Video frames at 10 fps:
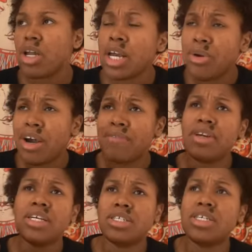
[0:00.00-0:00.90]
like you have
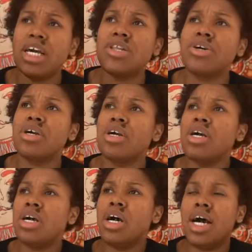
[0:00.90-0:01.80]
things together
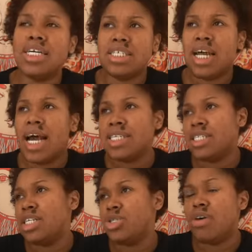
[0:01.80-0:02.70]
as an
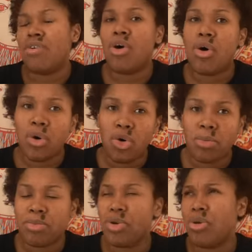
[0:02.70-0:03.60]
asset you have a
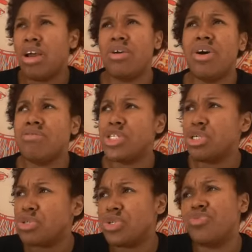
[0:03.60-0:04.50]
home you know you have, you have
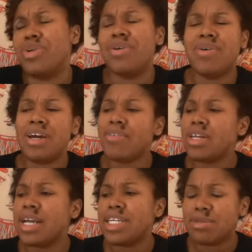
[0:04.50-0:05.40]
children whatever
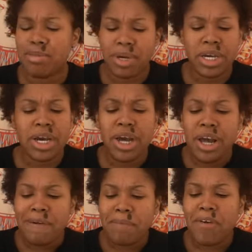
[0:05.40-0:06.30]
the case may be
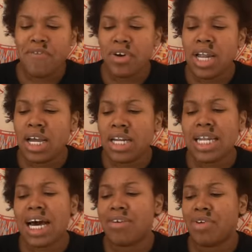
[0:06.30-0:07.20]
i feel like a
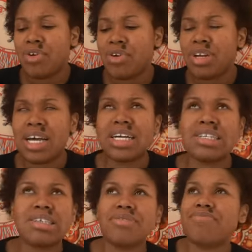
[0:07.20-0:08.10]
lot of you you're
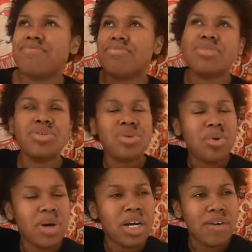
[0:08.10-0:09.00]
like you
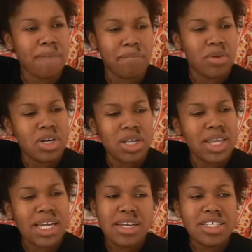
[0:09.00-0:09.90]
know what
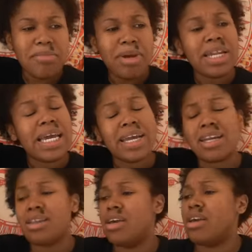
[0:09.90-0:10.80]
that doesn't mean
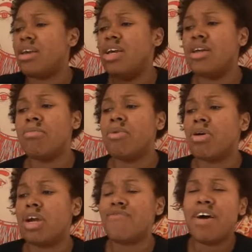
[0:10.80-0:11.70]
anything
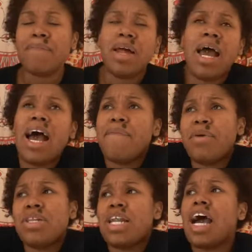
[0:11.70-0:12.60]
anymore if i'm not
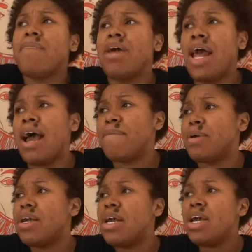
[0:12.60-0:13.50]
happy then i'm not
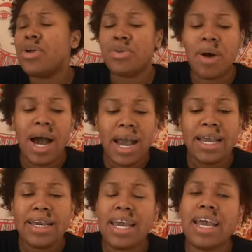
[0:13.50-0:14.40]
happy you know
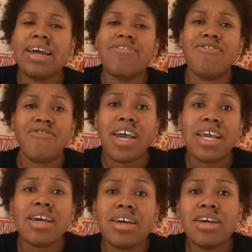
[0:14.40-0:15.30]
i can't
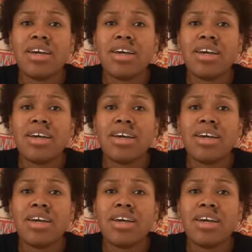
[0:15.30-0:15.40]
fake